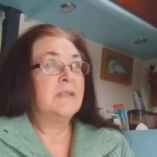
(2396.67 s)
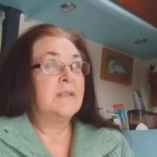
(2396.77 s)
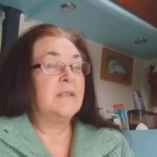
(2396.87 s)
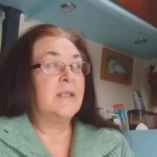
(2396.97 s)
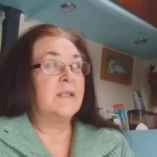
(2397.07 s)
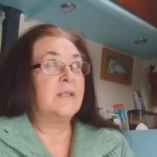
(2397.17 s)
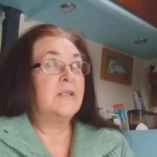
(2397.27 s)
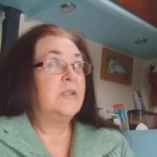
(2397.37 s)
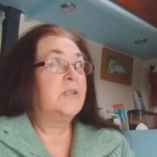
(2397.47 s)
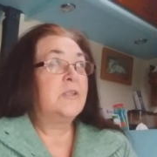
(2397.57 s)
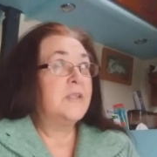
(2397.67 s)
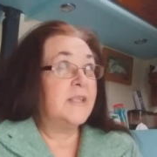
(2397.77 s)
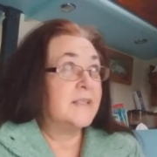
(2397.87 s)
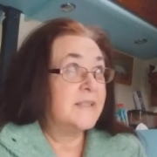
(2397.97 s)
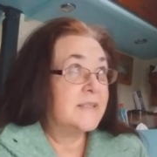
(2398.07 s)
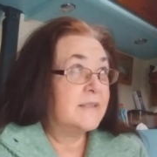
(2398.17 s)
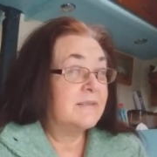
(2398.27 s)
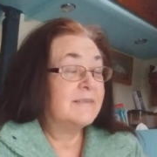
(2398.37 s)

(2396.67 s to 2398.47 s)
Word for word: And thank goodness.